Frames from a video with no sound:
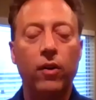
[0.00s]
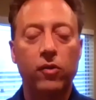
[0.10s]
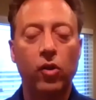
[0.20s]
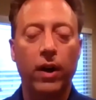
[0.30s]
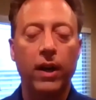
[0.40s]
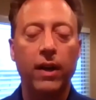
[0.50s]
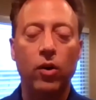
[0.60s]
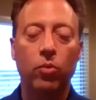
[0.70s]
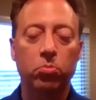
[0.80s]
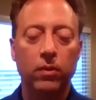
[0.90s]
sorry, and I
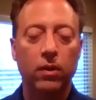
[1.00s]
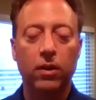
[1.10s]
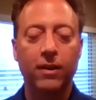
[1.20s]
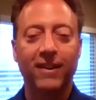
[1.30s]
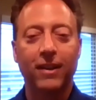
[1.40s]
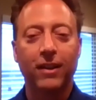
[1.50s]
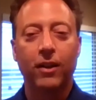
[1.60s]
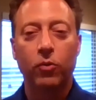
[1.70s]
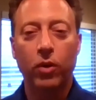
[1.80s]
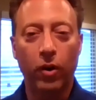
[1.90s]
know
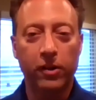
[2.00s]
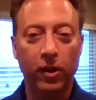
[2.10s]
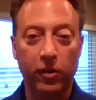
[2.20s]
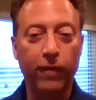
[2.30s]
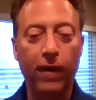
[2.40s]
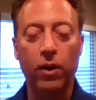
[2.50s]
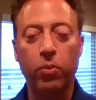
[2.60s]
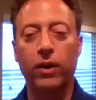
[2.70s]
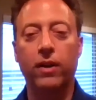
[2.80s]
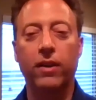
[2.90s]
we always say it's the final
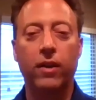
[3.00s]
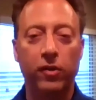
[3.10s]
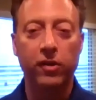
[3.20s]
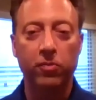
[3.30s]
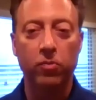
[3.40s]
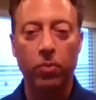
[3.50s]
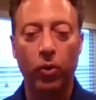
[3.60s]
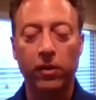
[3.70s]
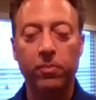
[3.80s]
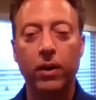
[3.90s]
point and then there's 6 more
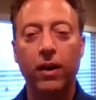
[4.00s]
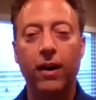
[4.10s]
points, but